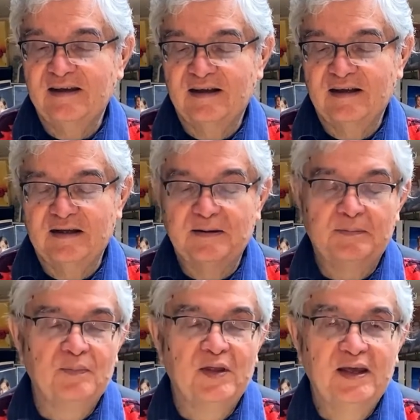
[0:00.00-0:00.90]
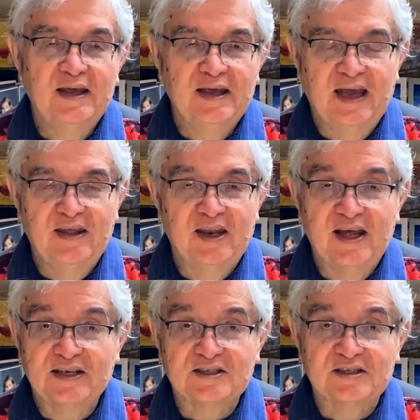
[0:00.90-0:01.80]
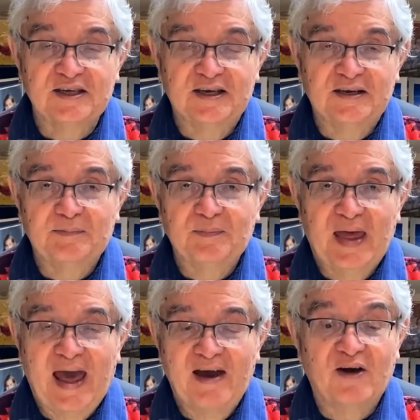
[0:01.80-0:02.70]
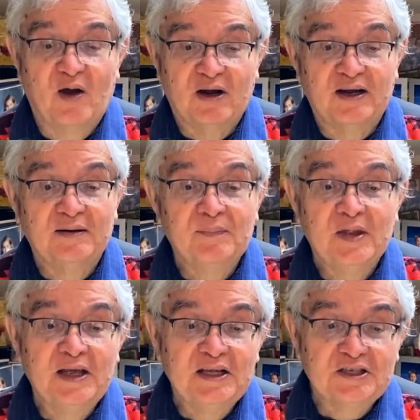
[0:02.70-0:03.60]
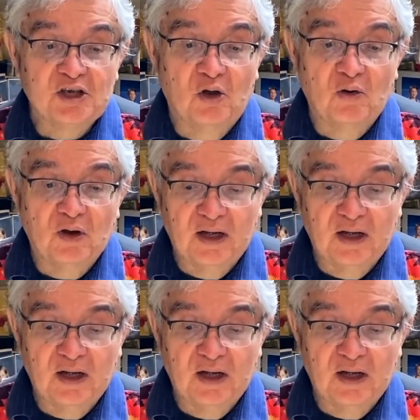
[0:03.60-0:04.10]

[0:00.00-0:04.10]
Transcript: in the next half hour. So